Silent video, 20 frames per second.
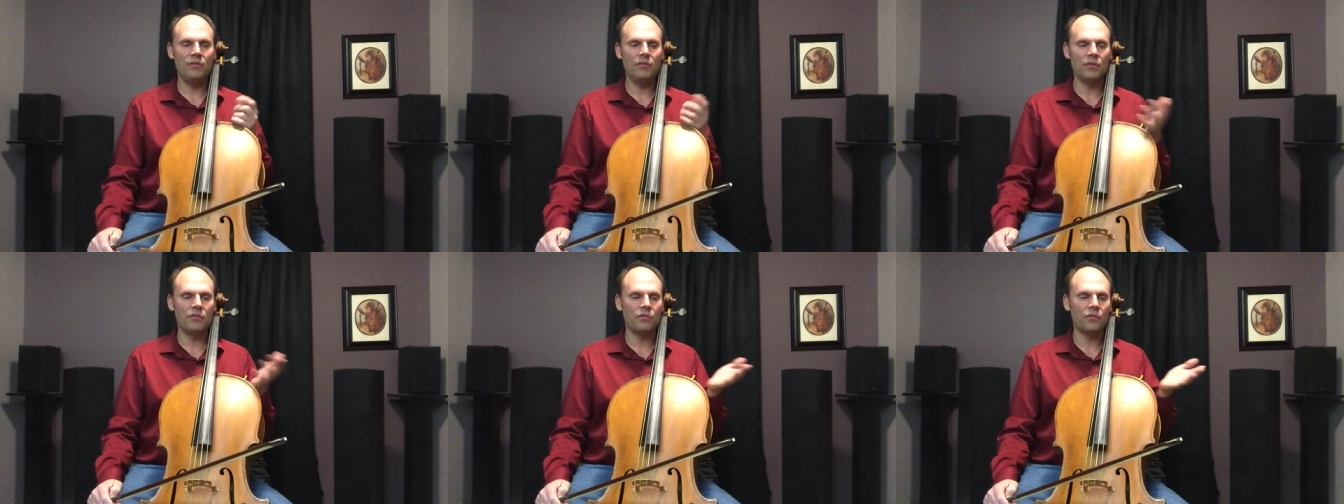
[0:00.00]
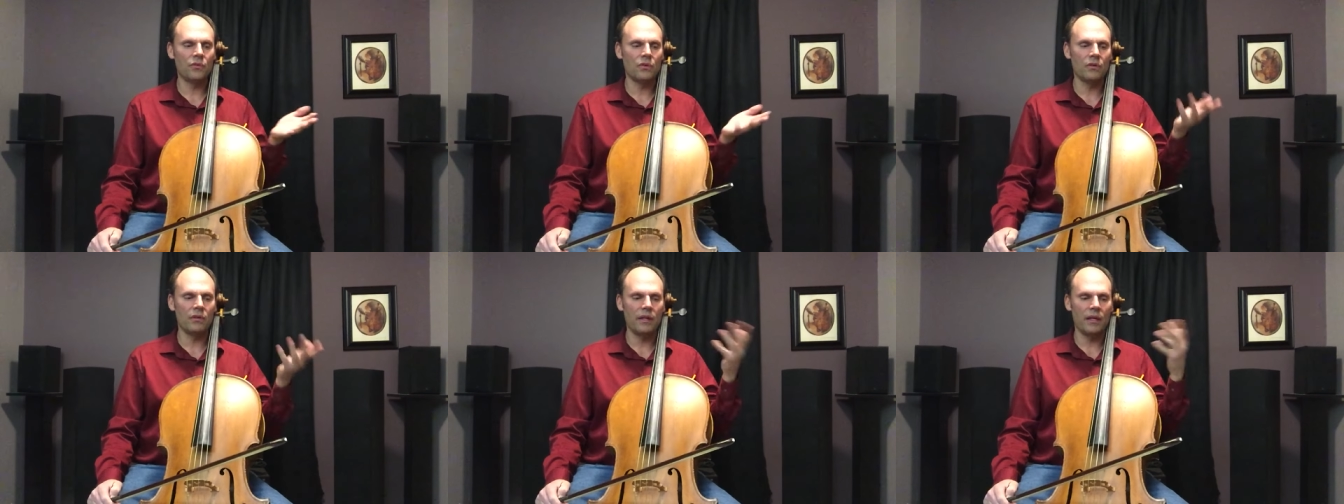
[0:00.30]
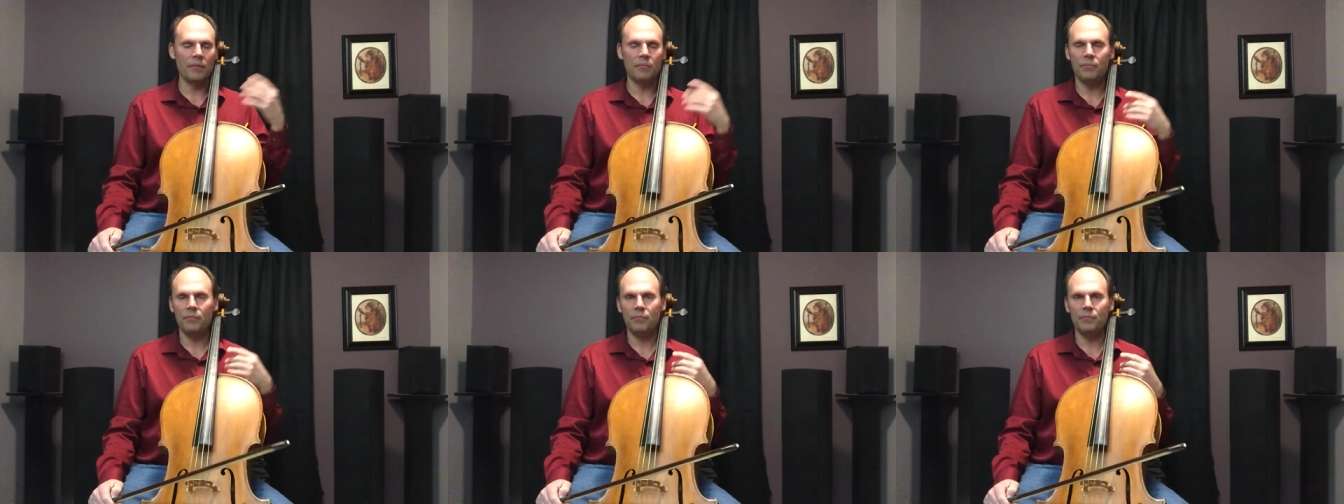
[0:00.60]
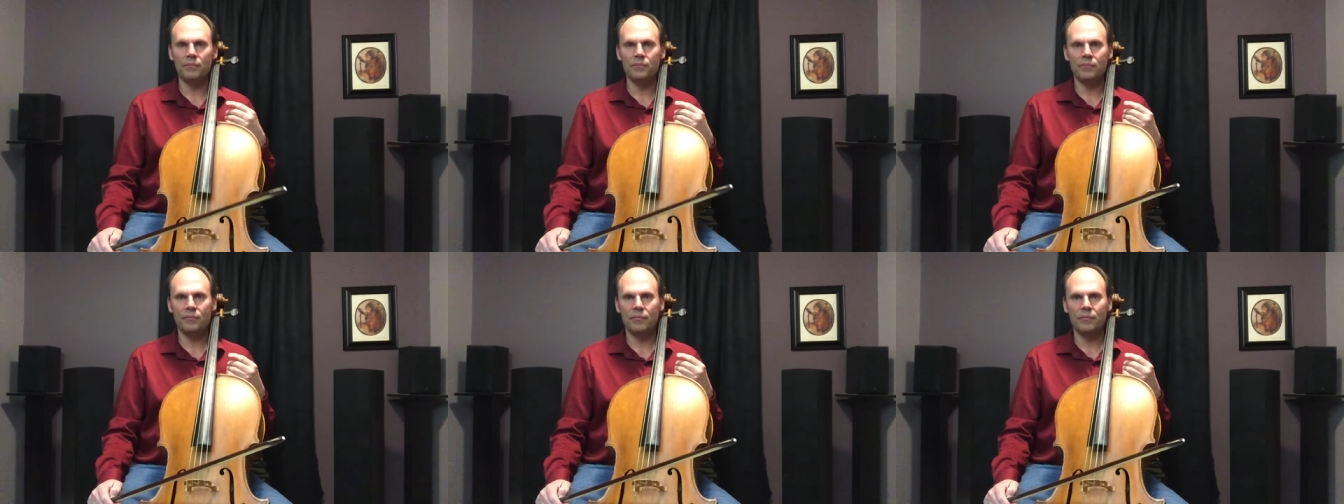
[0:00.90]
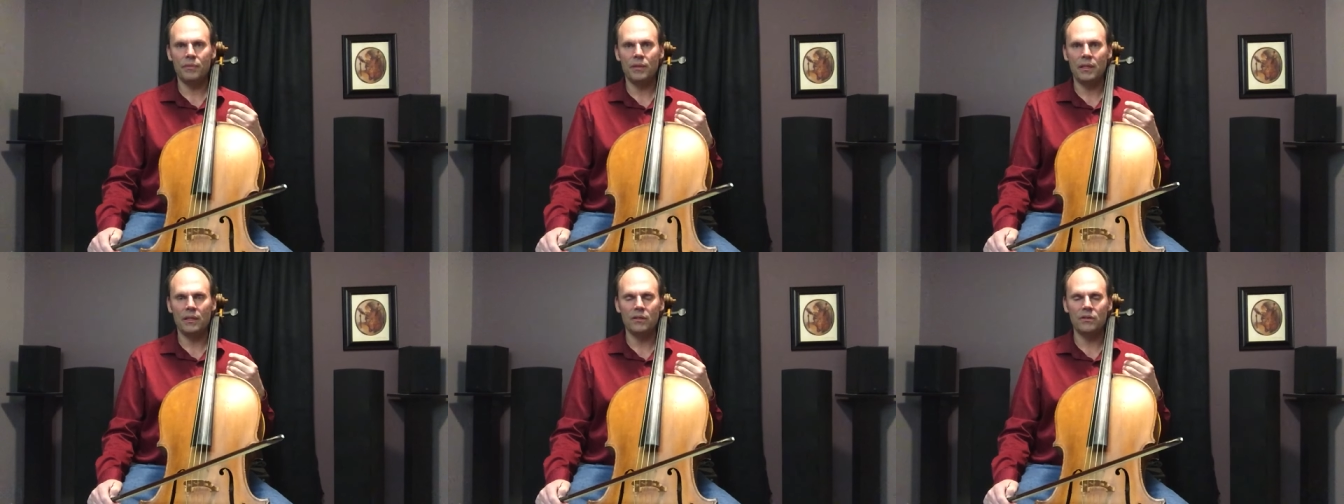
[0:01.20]
even for like
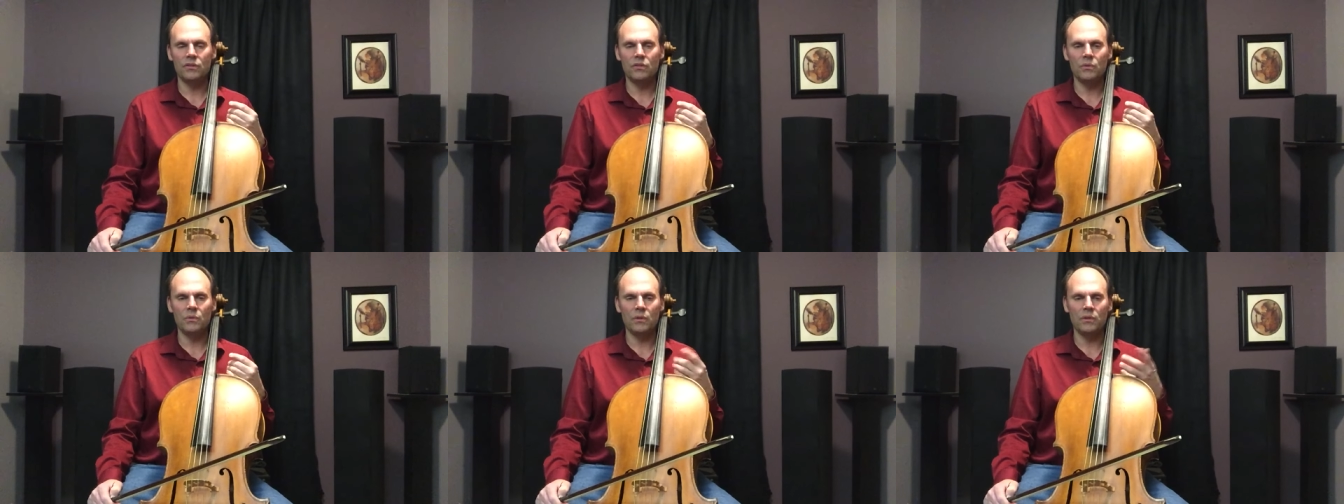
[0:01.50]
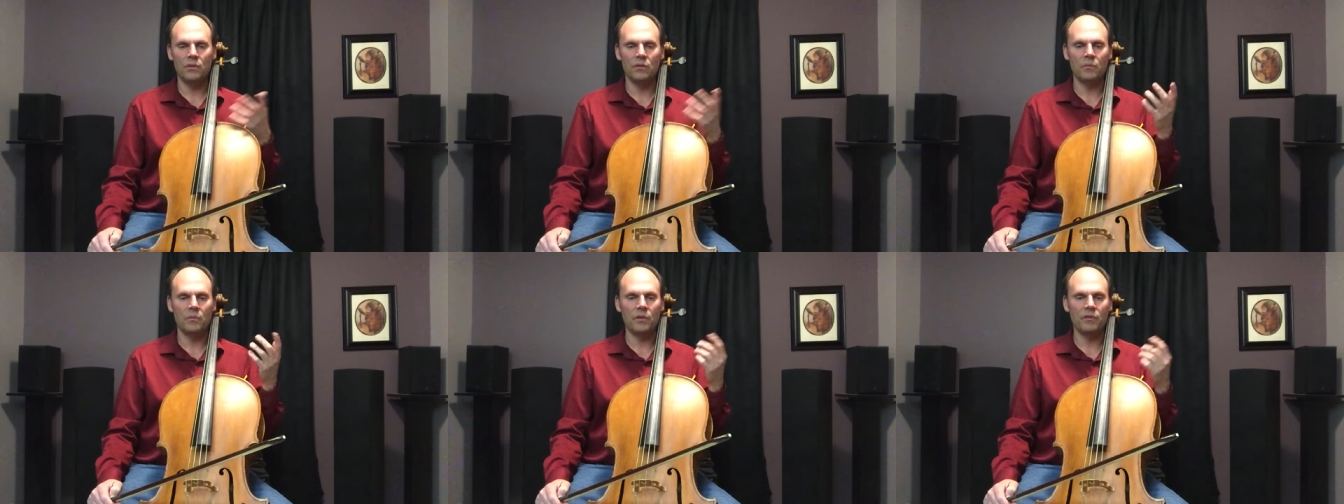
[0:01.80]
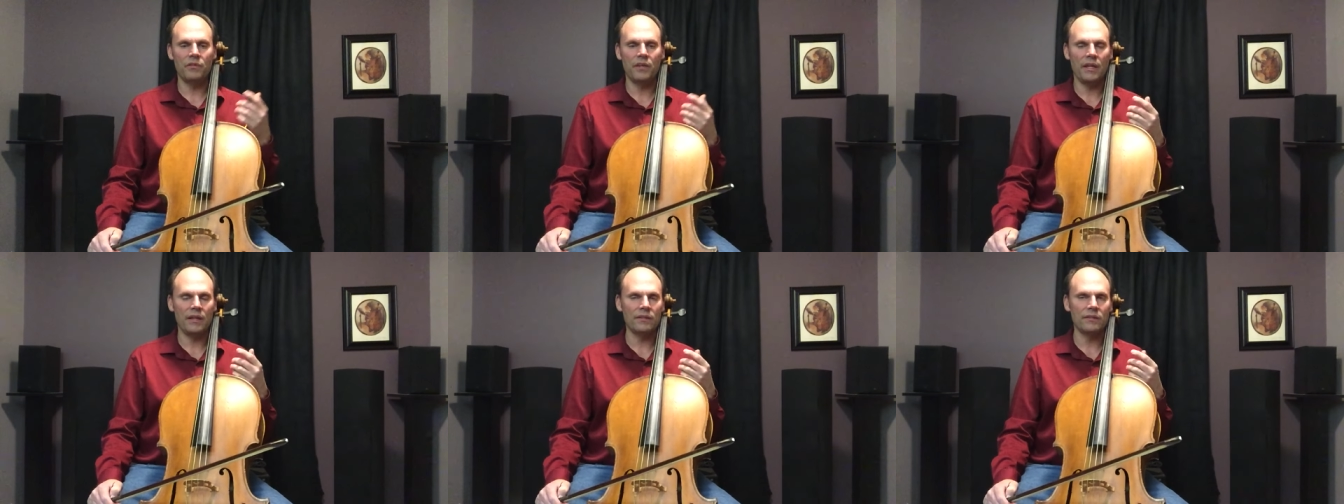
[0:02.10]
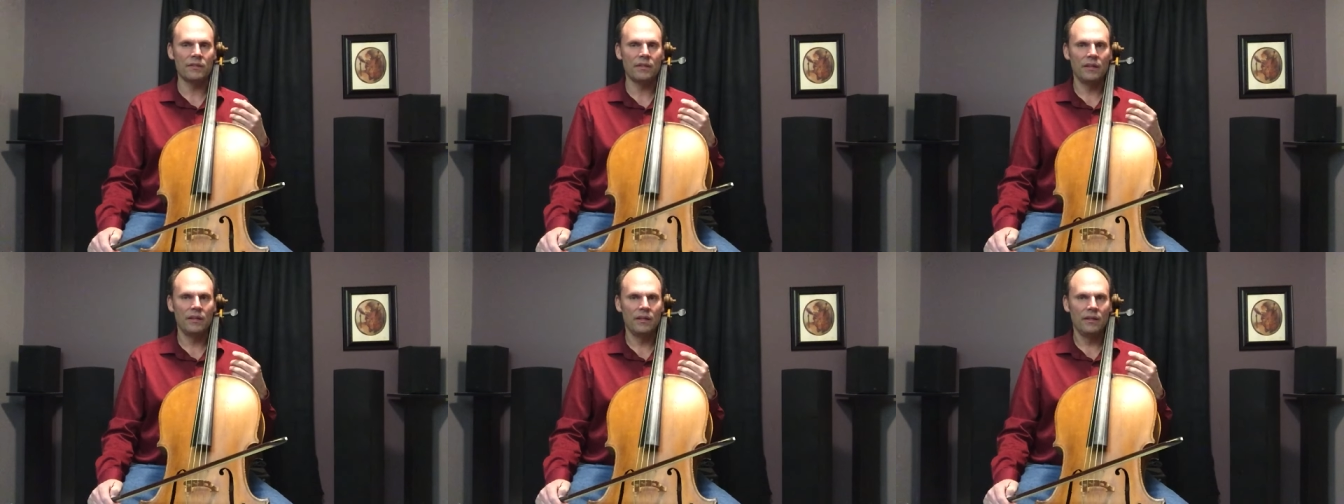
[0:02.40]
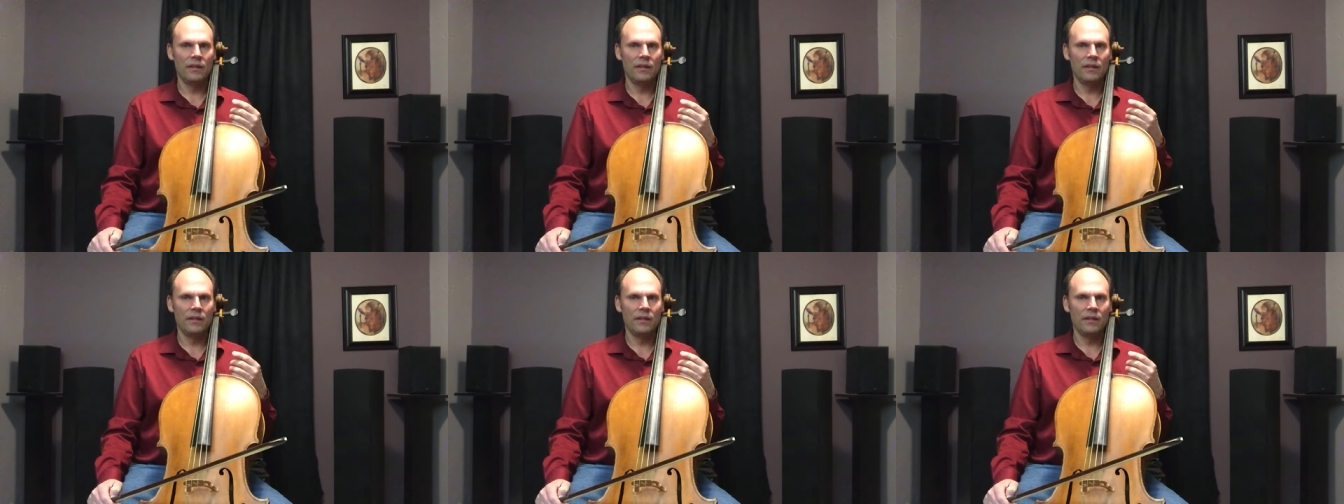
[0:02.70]
players who are a little more advanced,